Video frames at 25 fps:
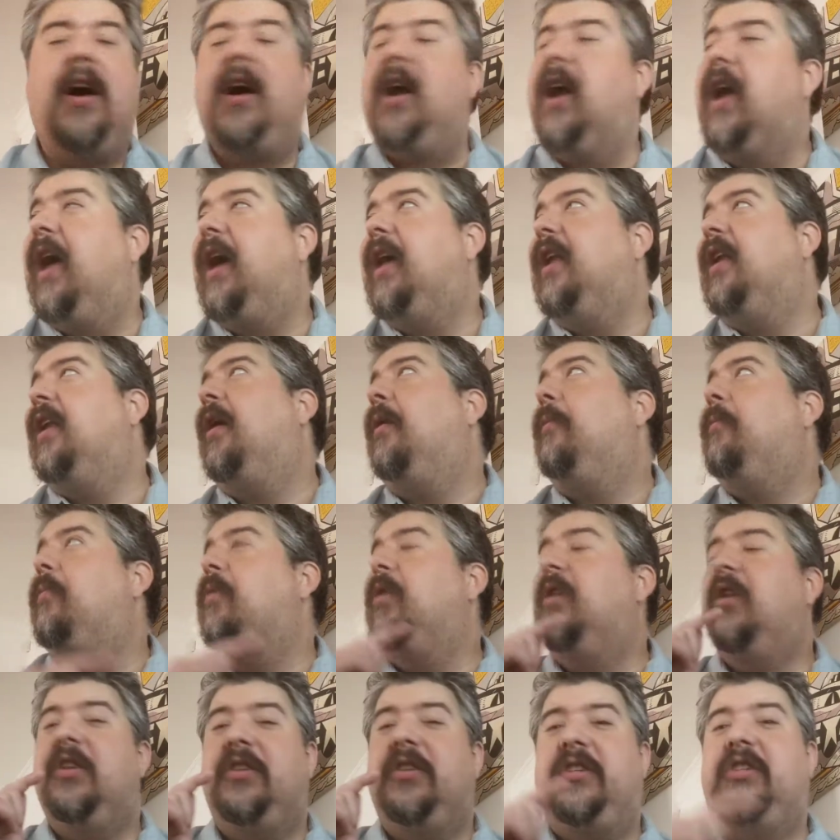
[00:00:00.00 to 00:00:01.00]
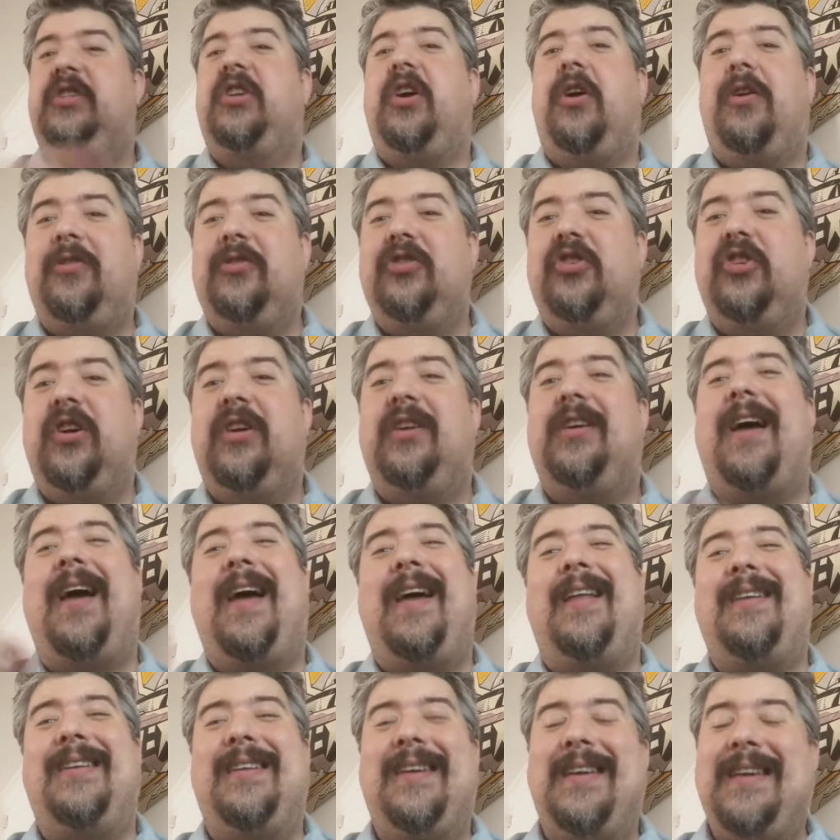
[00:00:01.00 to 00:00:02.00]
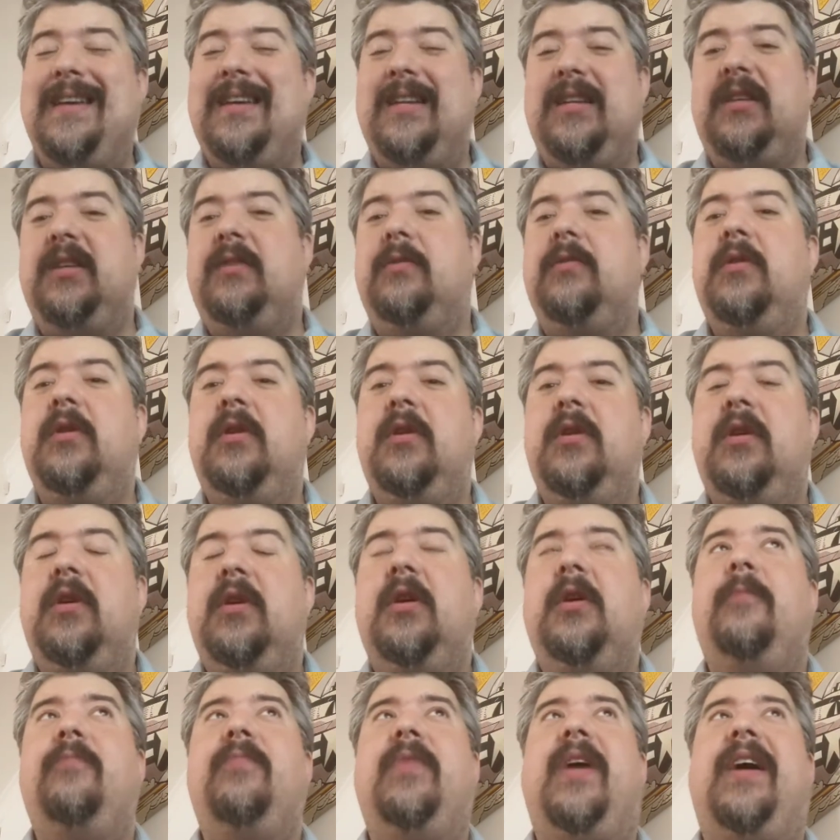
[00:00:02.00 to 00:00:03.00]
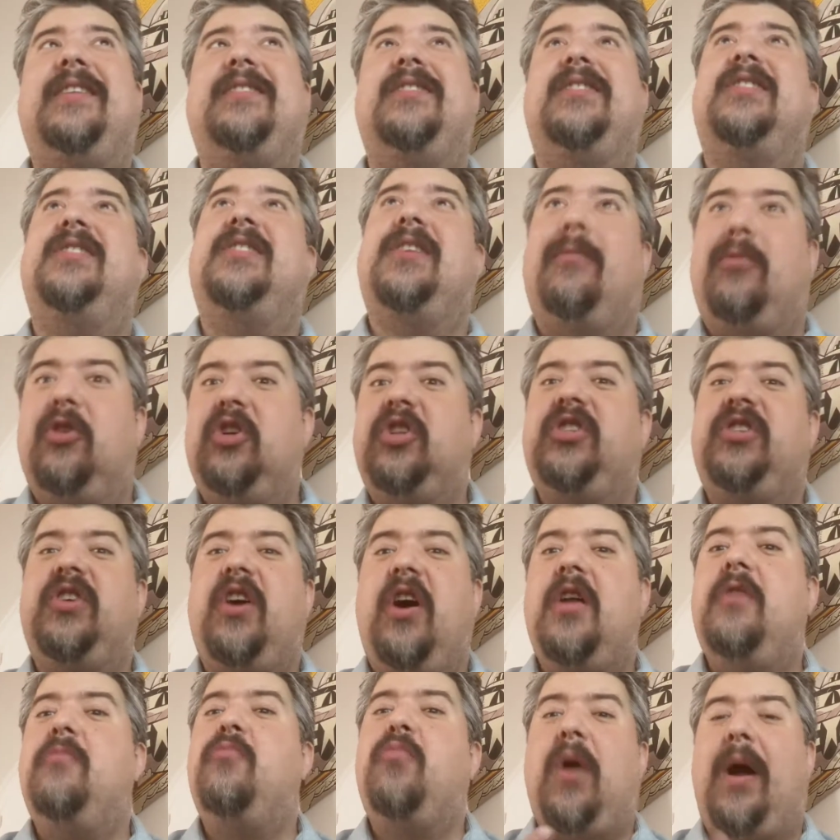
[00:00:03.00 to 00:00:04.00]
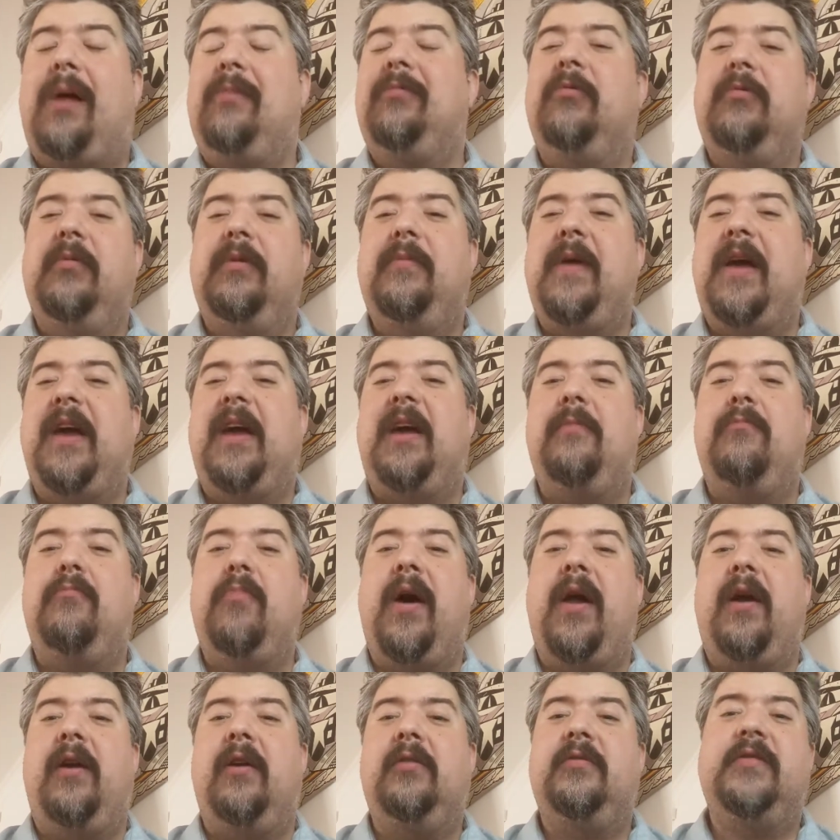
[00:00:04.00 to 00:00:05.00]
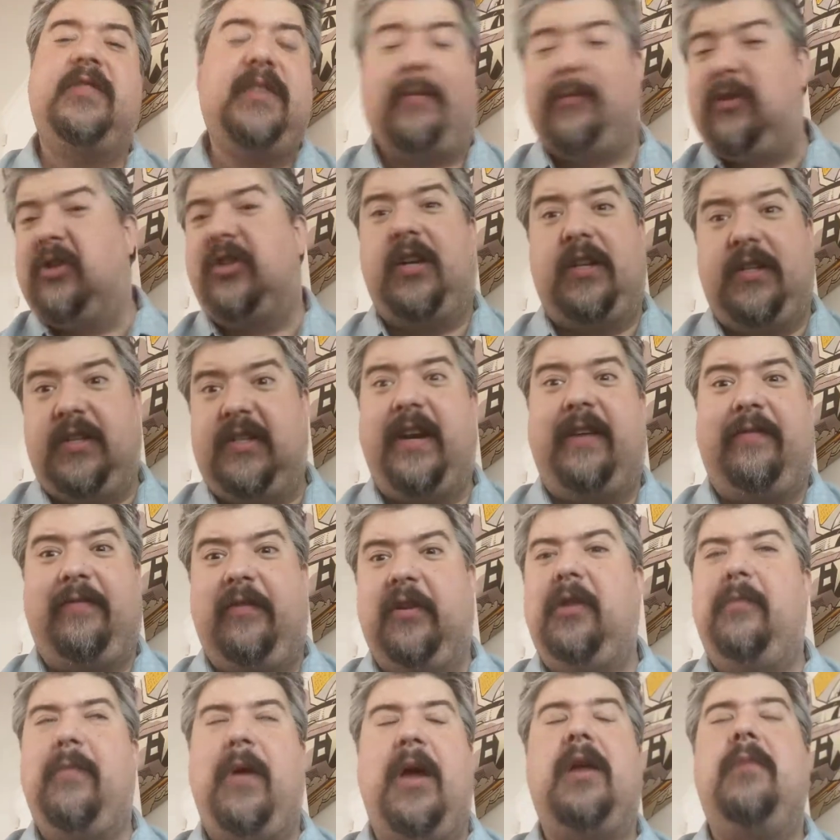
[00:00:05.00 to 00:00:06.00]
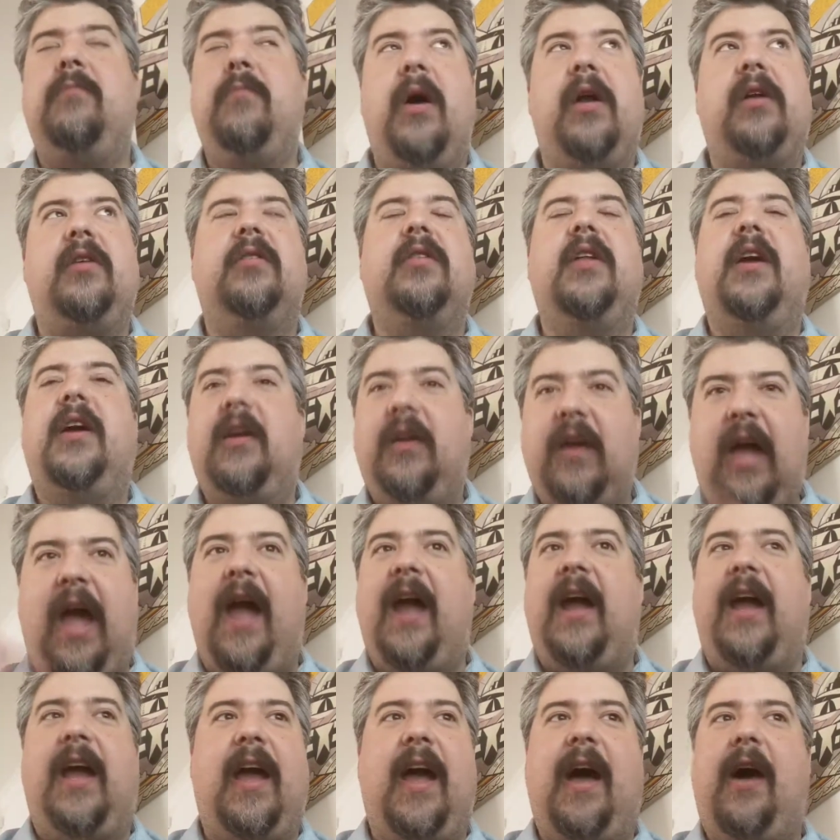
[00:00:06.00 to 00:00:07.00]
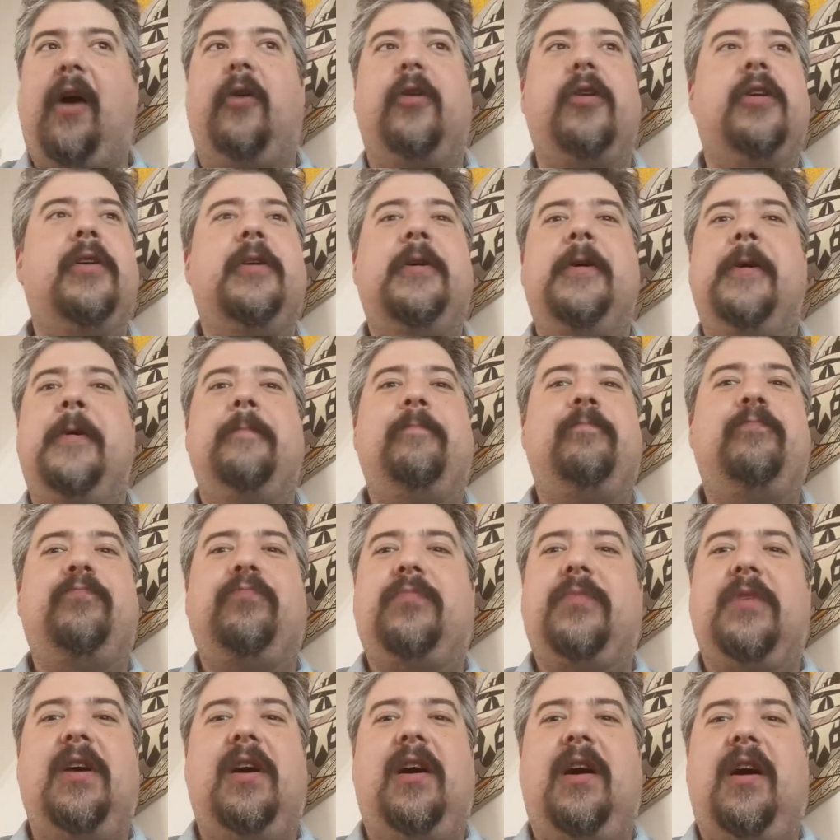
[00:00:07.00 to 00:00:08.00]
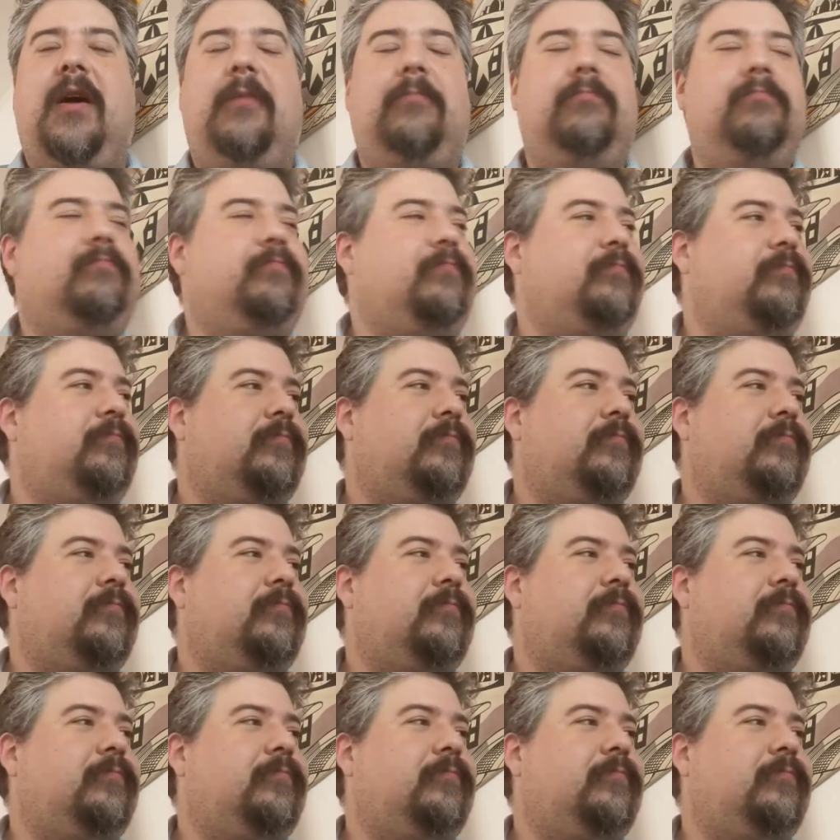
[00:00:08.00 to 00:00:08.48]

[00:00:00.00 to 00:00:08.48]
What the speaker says: Again, nostalgia and heat and summer sun probably make it better. Summer sun definitely made it better, like hanging out um,